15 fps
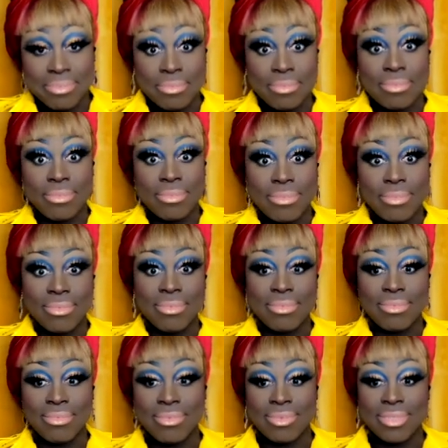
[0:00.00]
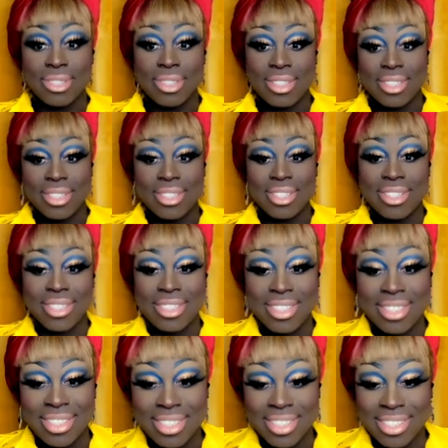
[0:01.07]

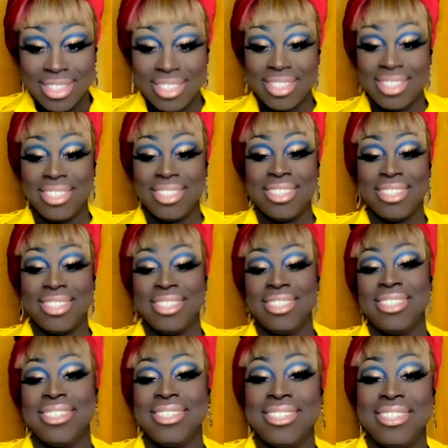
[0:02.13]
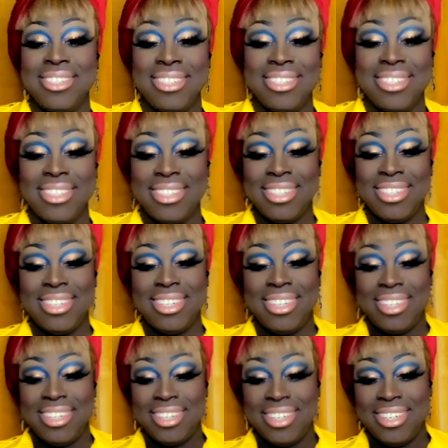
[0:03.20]

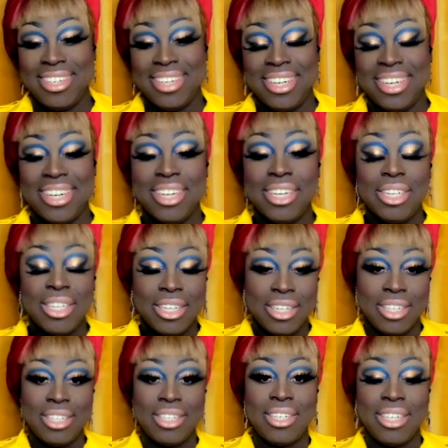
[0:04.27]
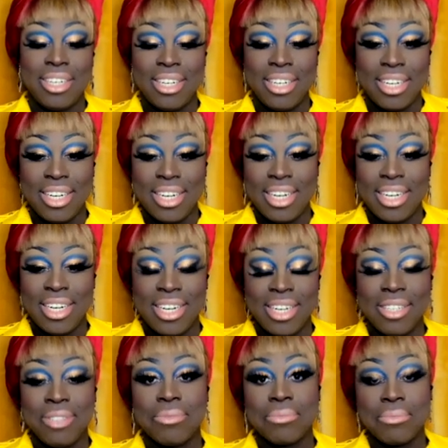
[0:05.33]

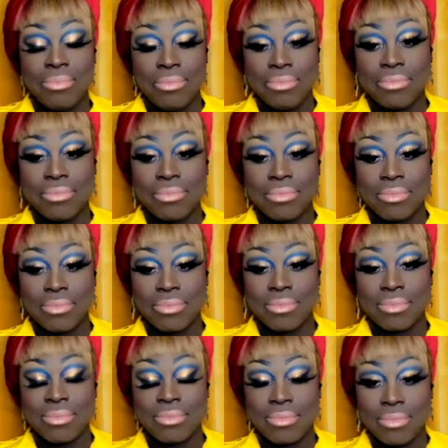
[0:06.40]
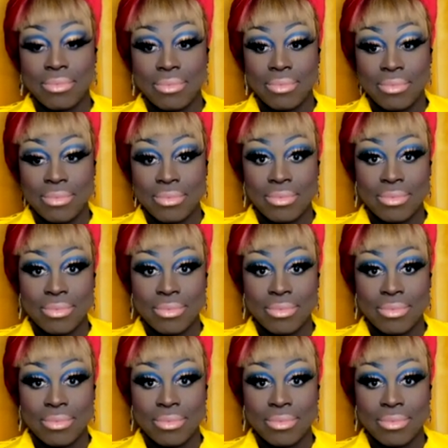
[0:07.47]
(not speaking)